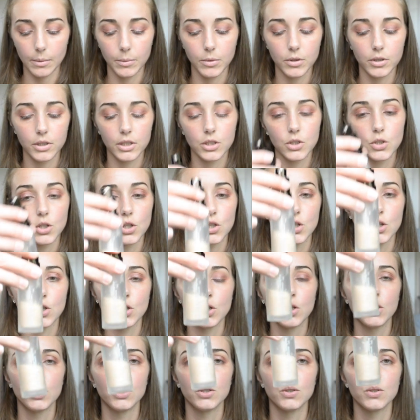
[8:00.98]
I'm going to
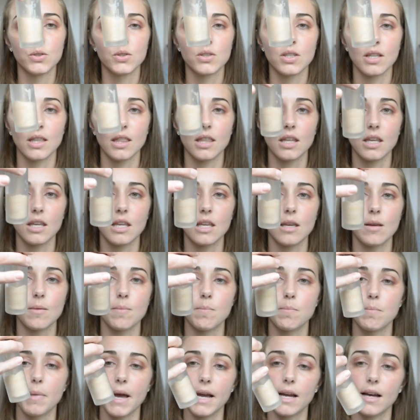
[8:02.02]
use the
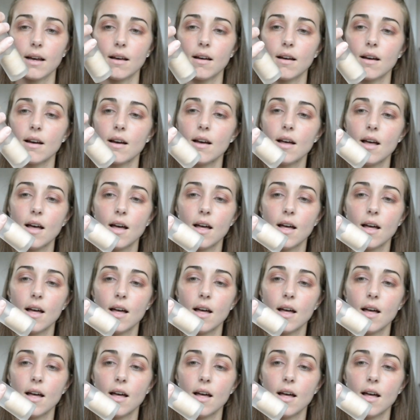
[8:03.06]
Becca